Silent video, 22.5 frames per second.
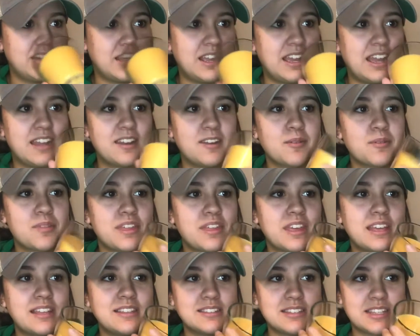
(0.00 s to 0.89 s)
I don't
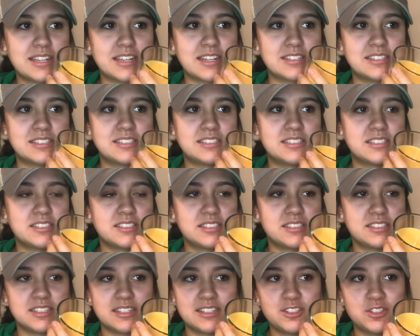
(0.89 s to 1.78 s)
think it's like a
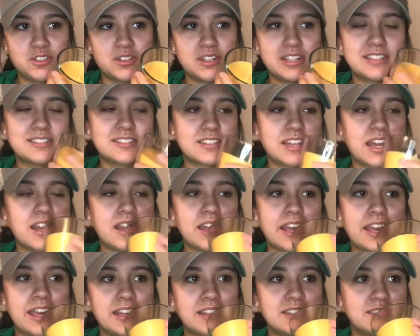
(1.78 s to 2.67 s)
cit it's got a
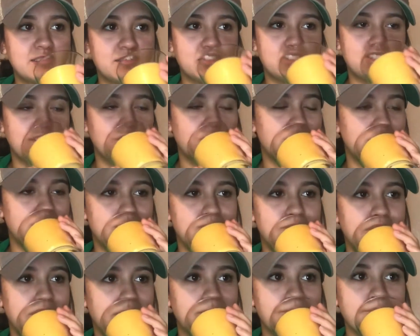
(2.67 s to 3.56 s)
hint of citrus,
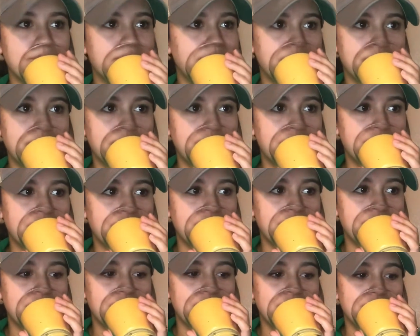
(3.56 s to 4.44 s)
but
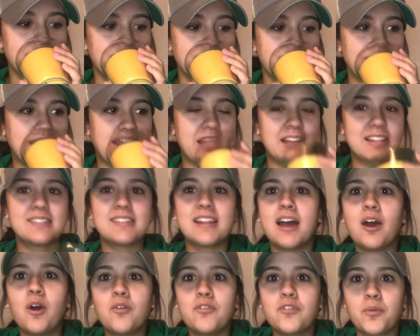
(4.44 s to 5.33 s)
it's
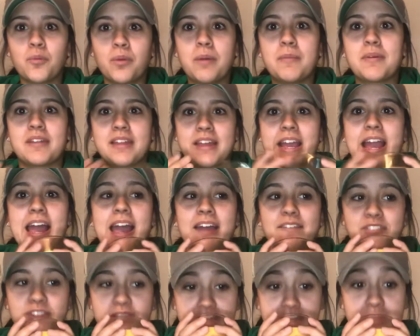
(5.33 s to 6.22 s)
not overwhelming. Like I
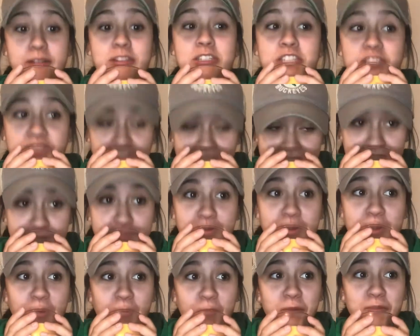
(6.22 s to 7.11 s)
have to like stick my
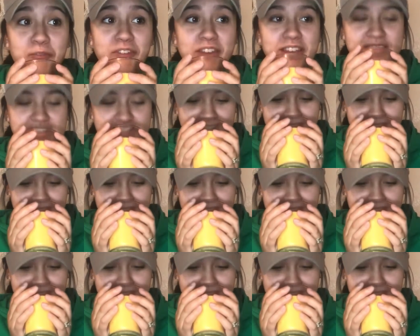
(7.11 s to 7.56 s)
whole face in